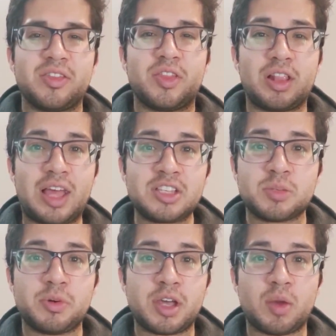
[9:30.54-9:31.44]
The last
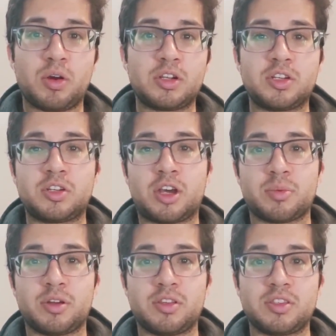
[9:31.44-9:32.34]
book I wanted to talk
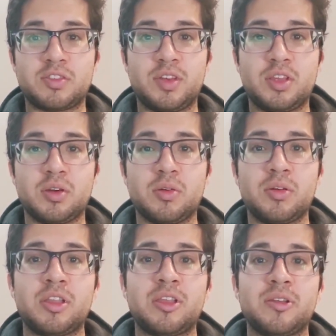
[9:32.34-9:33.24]
about in this video
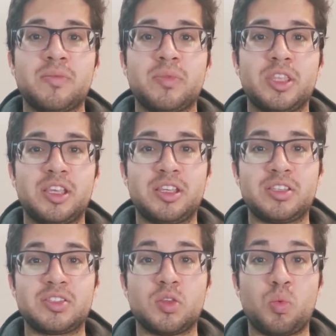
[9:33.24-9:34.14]

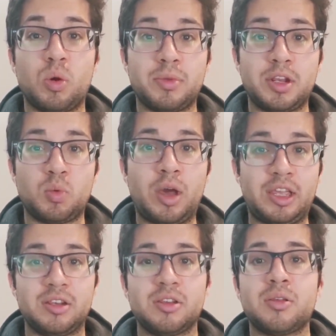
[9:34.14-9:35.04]
is The Woman in
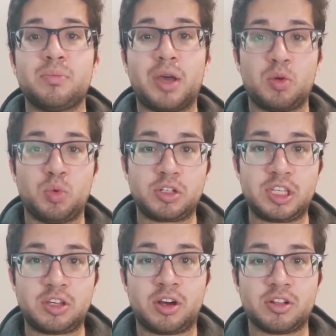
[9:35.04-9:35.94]
White by
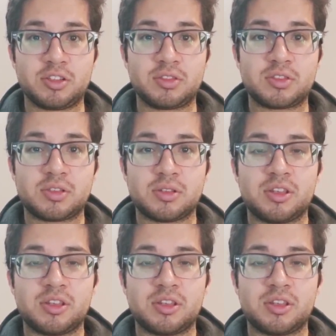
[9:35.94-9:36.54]
Wilkie Collins.